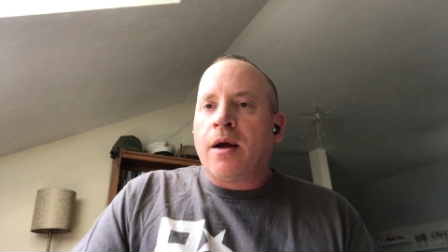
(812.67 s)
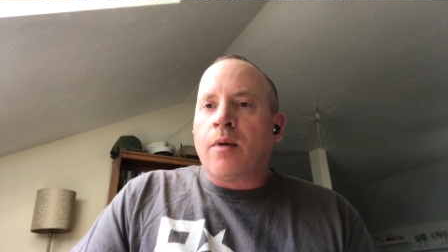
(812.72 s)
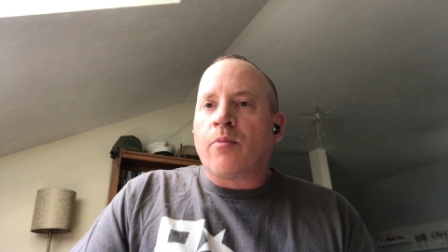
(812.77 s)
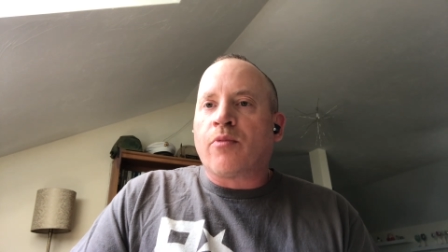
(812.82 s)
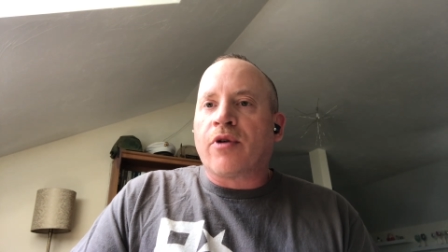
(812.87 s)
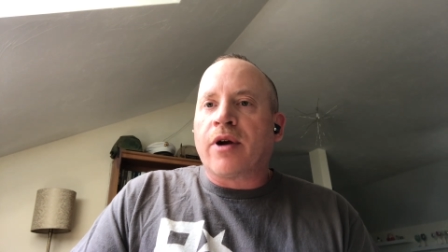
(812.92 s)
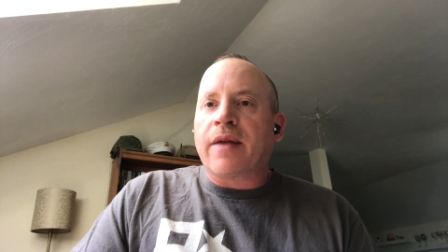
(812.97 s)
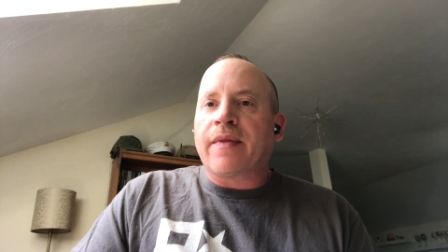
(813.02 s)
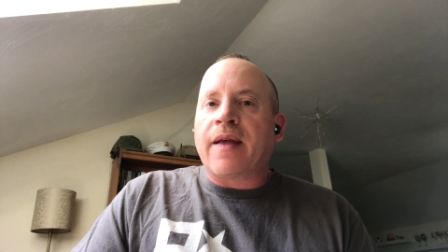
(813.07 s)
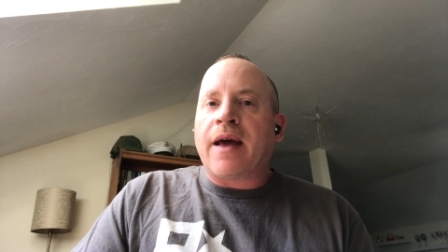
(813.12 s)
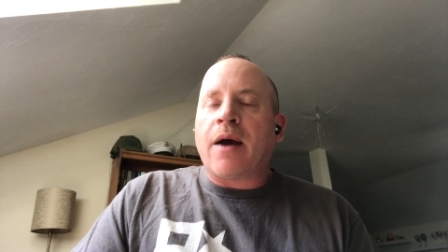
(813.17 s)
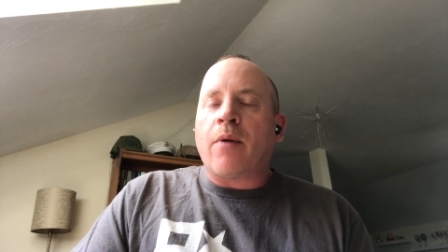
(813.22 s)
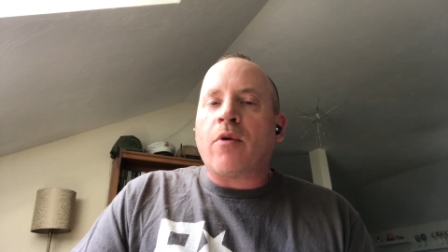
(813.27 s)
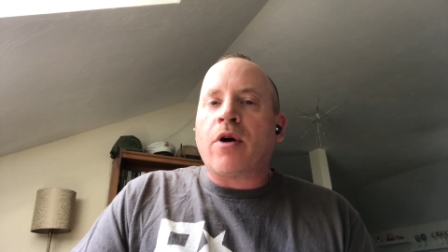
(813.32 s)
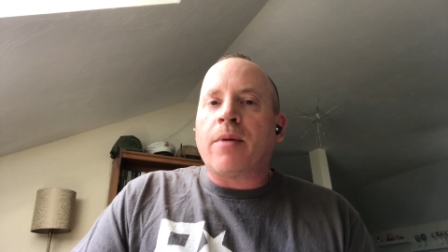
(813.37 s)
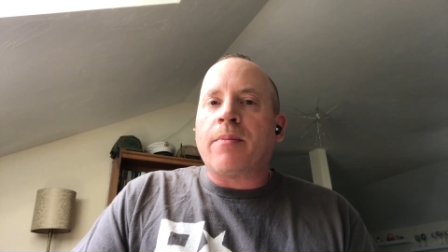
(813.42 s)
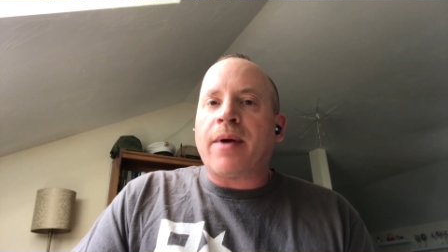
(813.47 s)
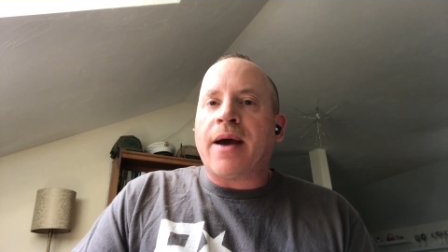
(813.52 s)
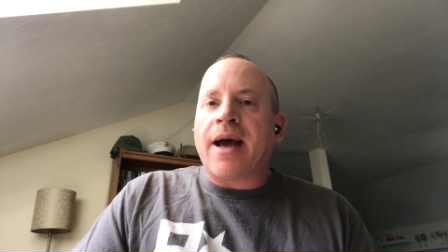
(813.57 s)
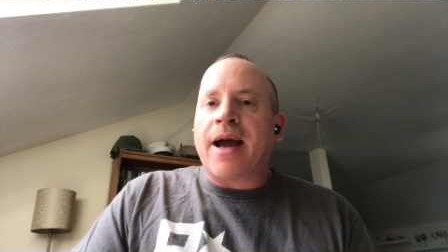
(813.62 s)
bring that
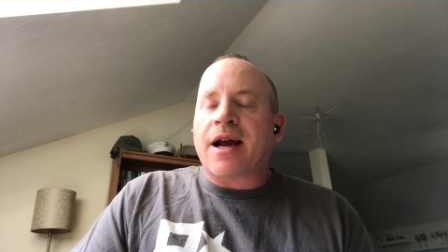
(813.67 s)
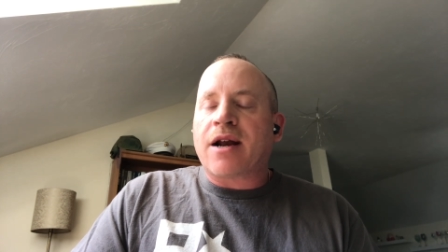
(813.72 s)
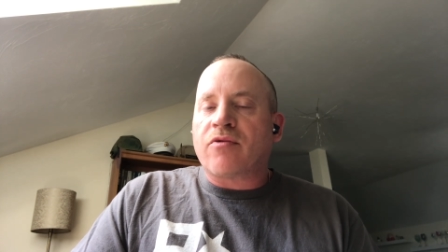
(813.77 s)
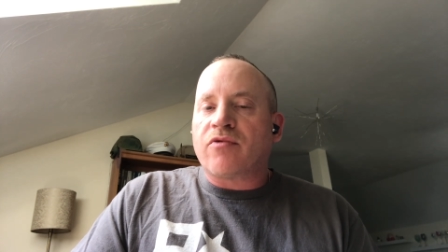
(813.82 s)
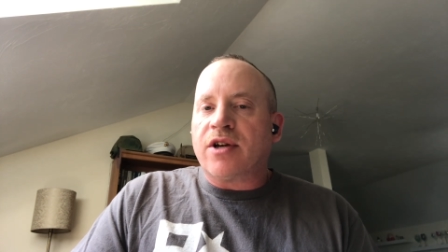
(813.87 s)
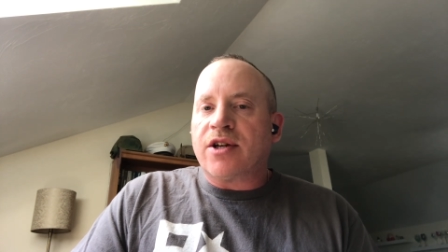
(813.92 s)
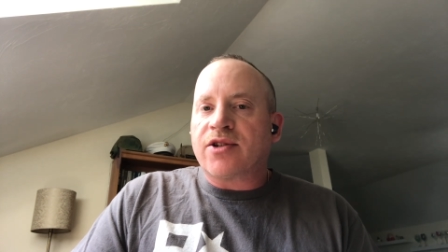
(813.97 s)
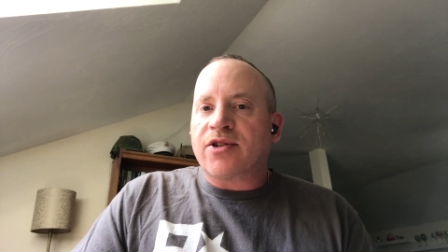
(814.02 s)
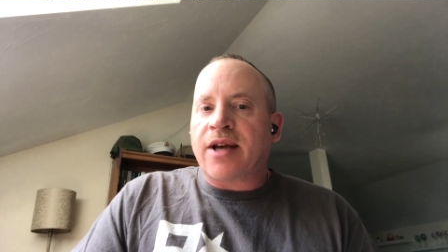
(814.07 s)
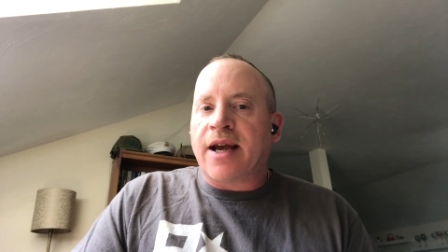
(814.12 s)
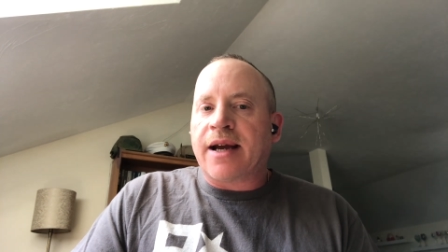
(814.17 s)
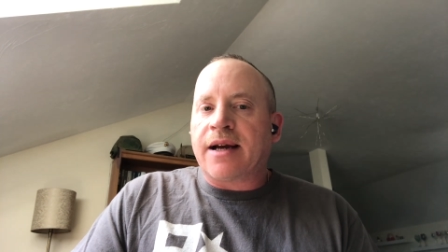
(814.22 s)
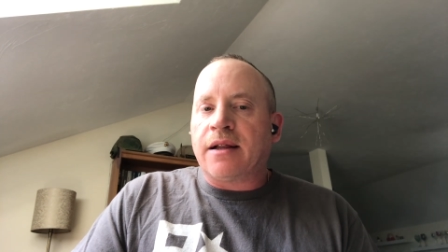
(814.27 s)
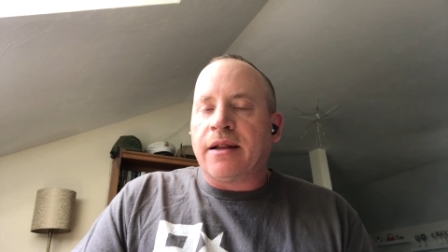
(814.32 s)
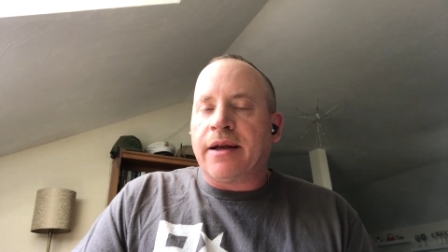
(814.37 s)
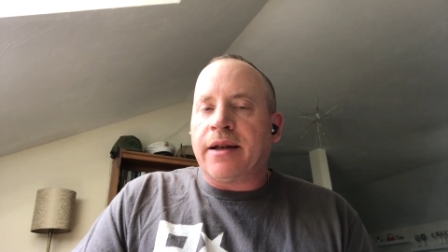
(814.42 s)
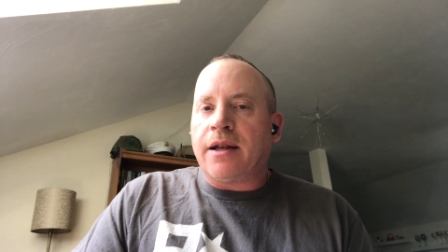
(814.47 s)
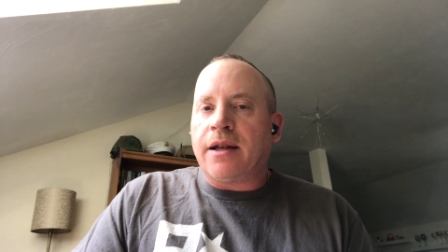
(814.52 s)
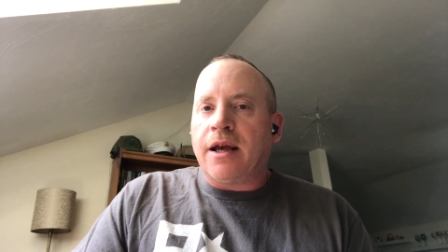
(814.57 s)
one back and recycle it,